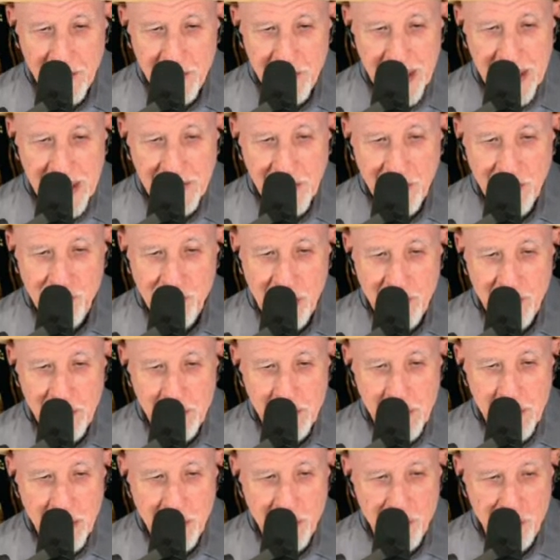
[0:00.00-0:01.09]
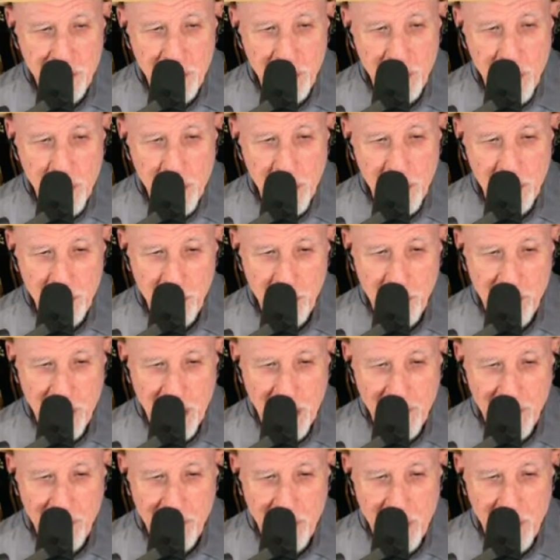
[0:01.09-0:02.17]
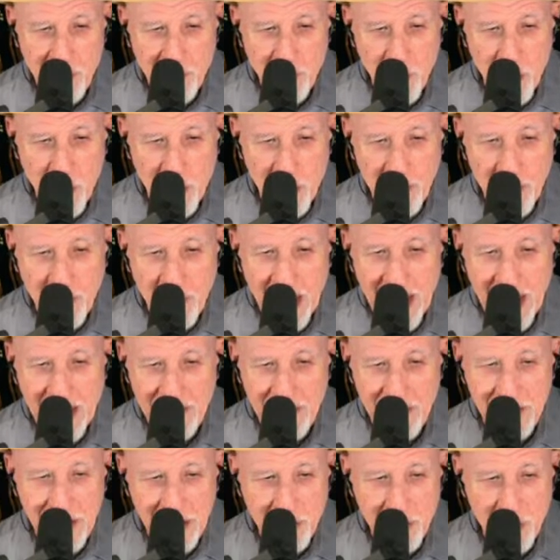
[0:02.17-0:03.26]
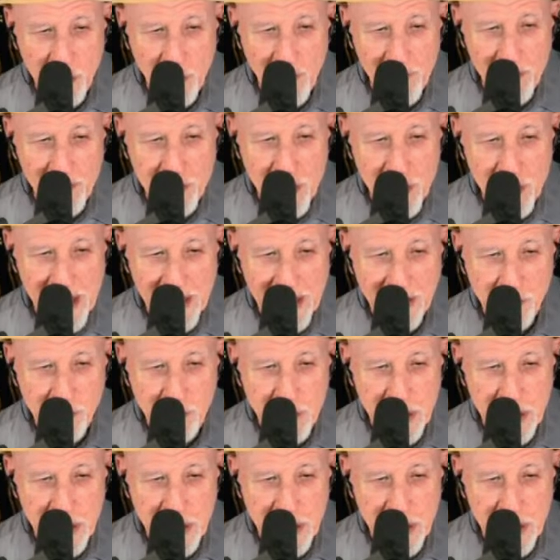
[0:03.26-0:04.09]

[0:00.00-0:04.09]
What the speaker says: Daly summoned Peters and Guber to his office and informed them they had to let go of the tracks.